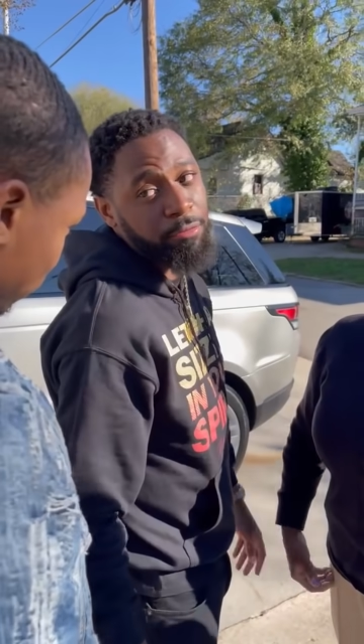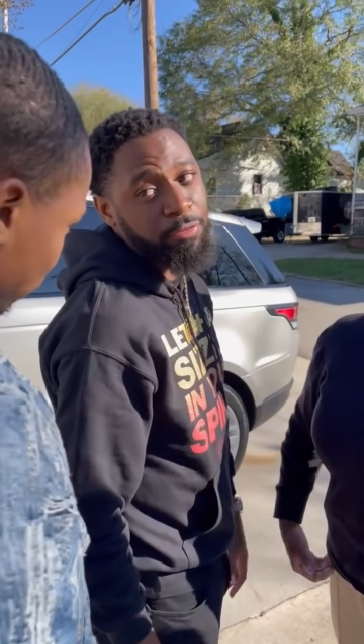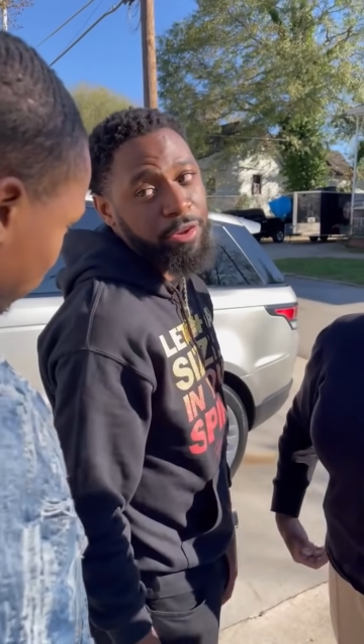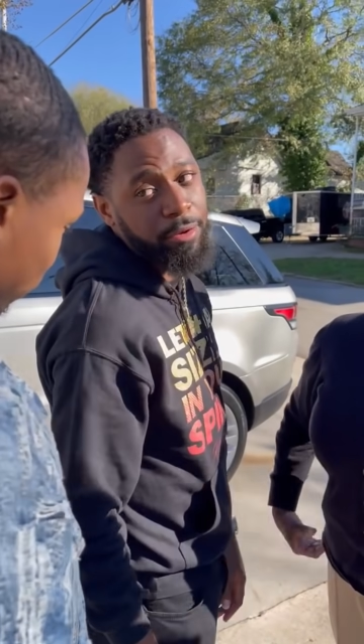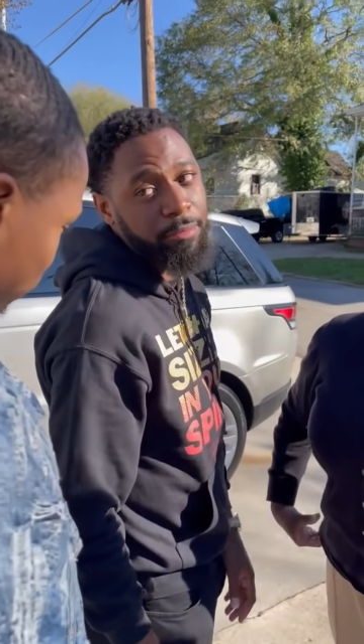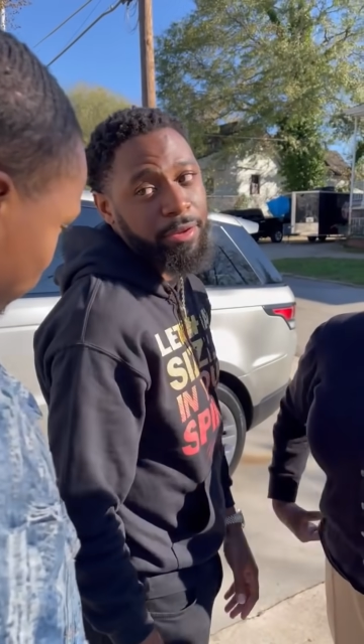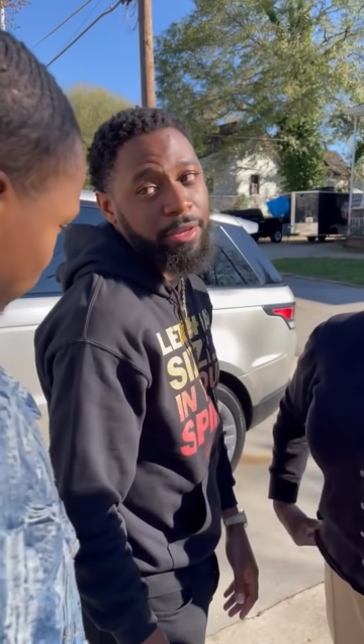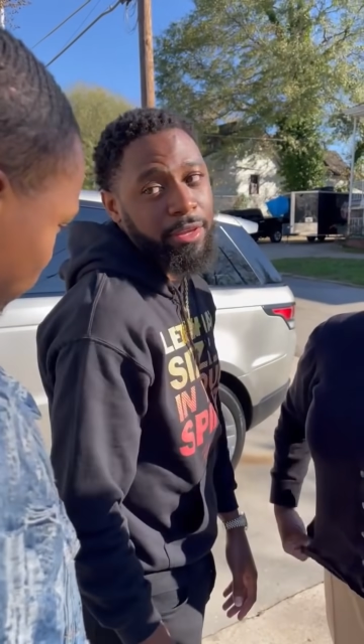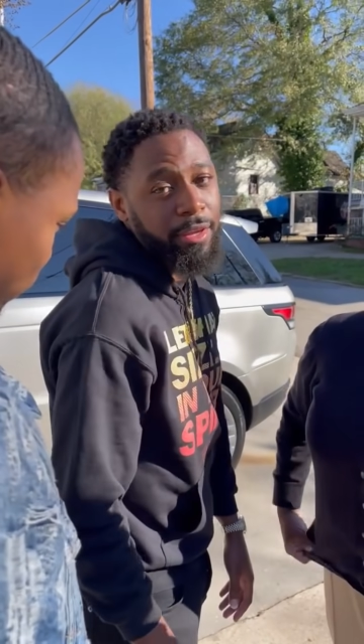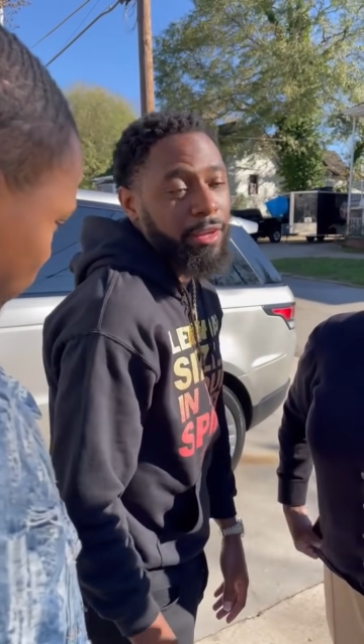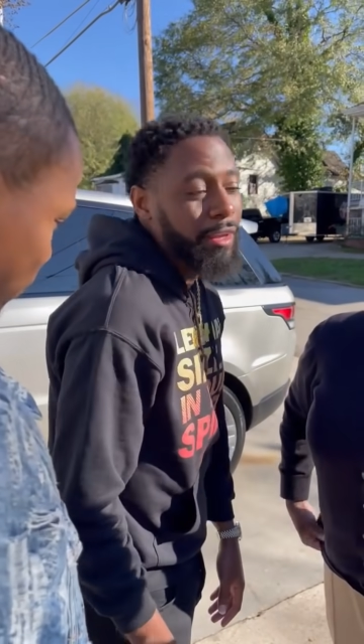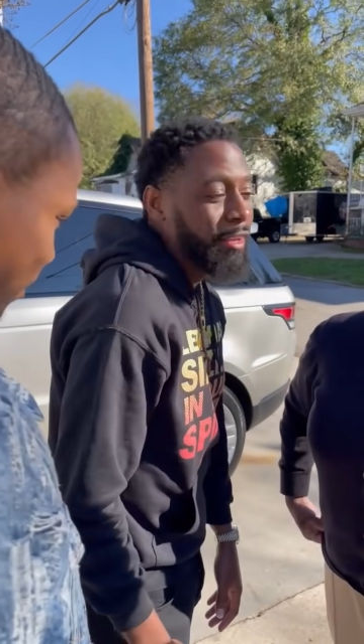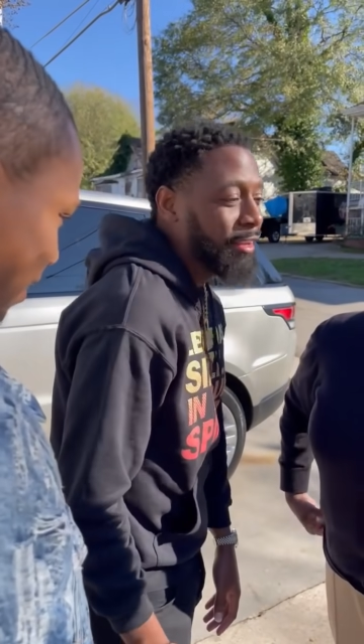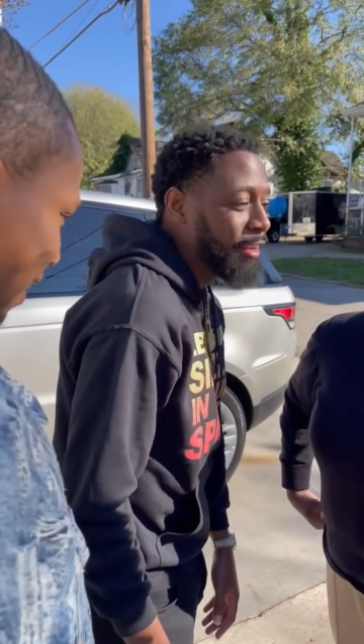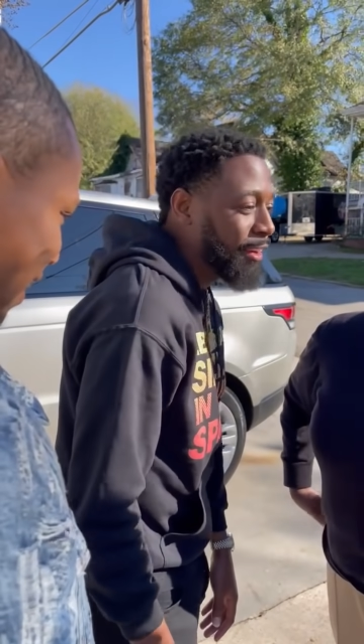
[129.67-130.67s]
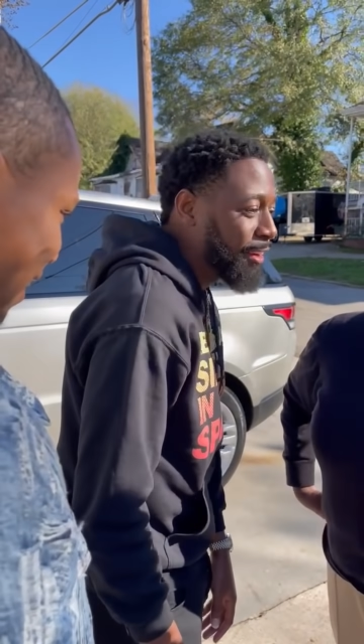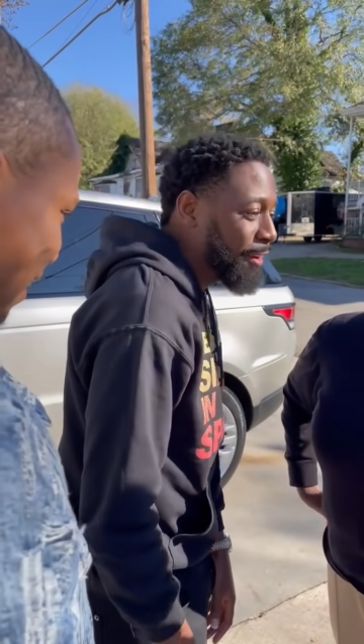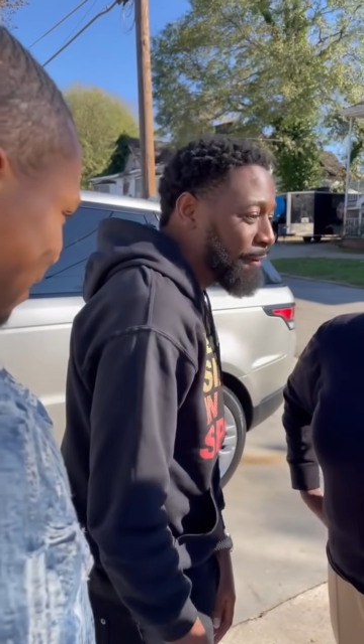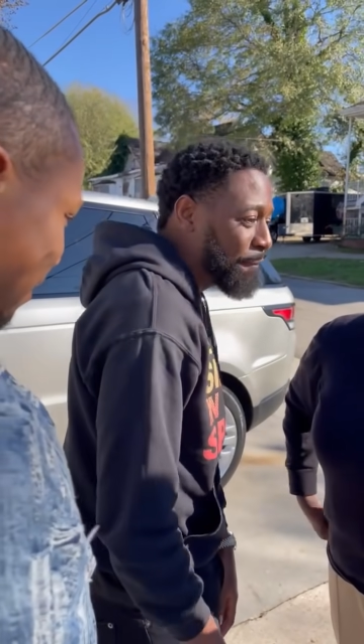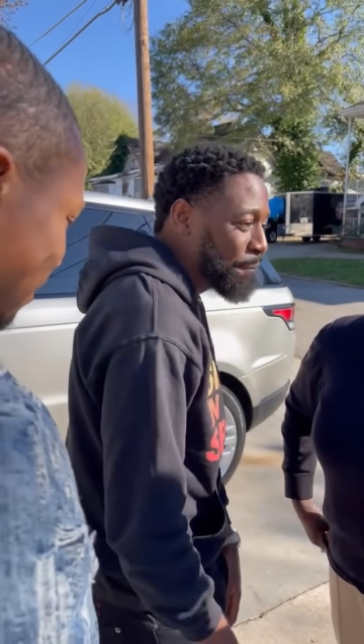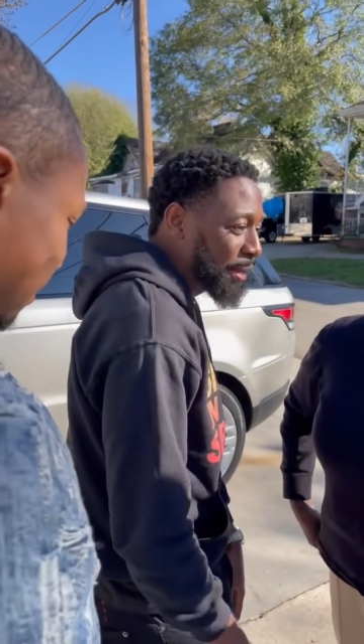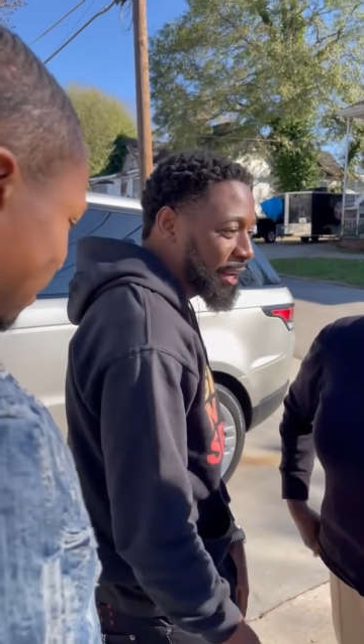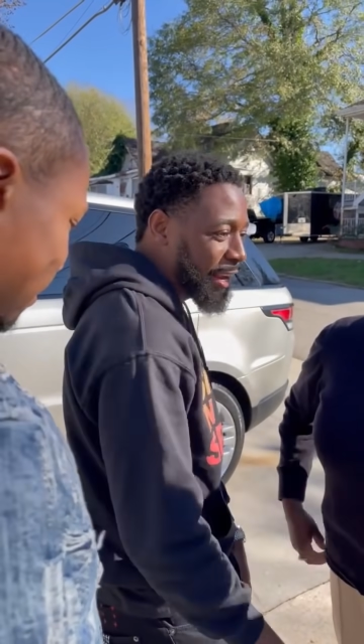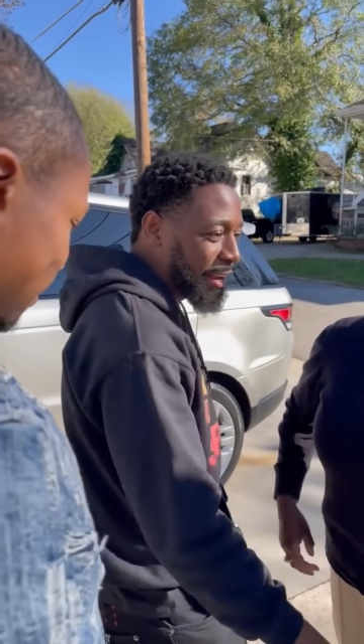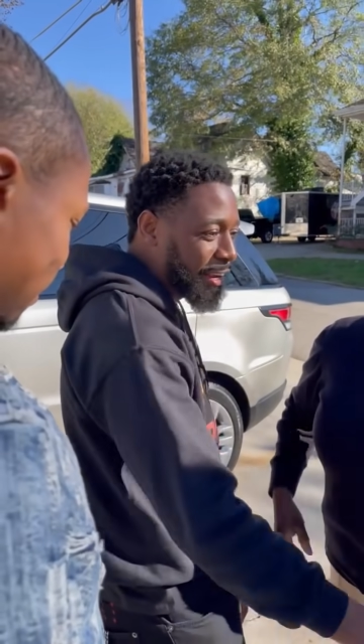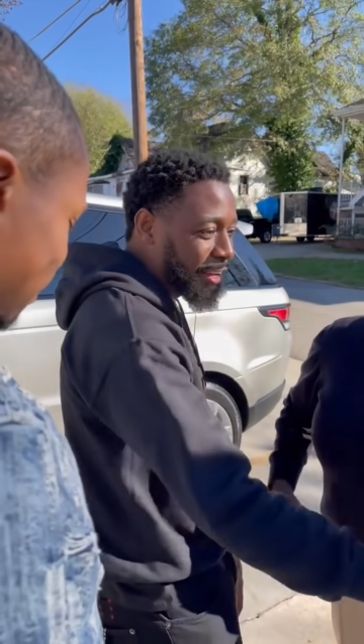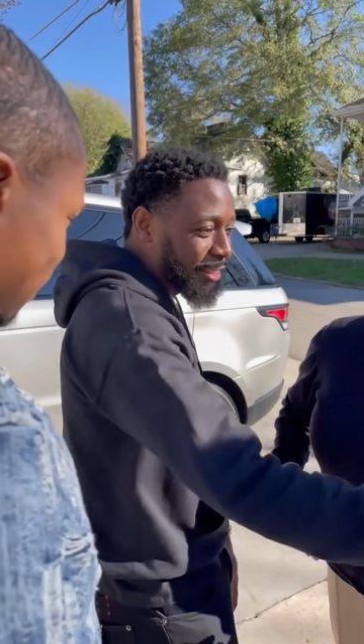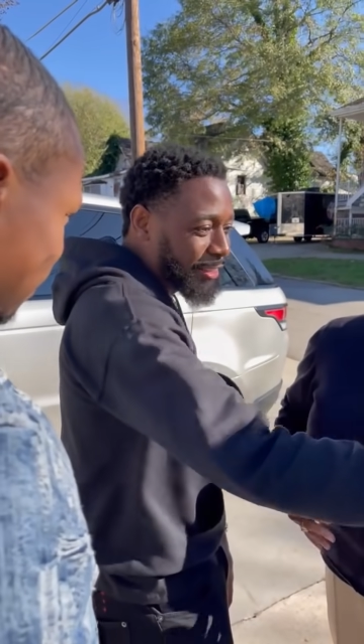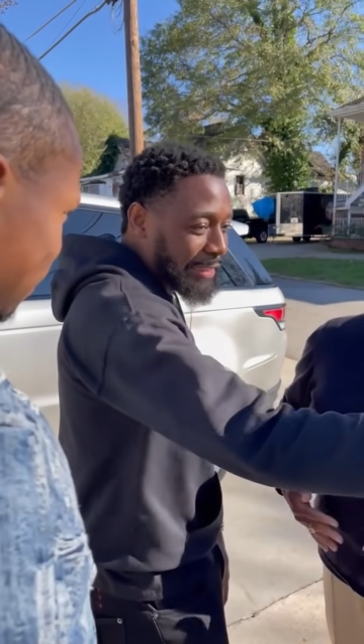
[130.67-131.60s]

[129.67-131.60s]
feel me? Yeah, but that leather,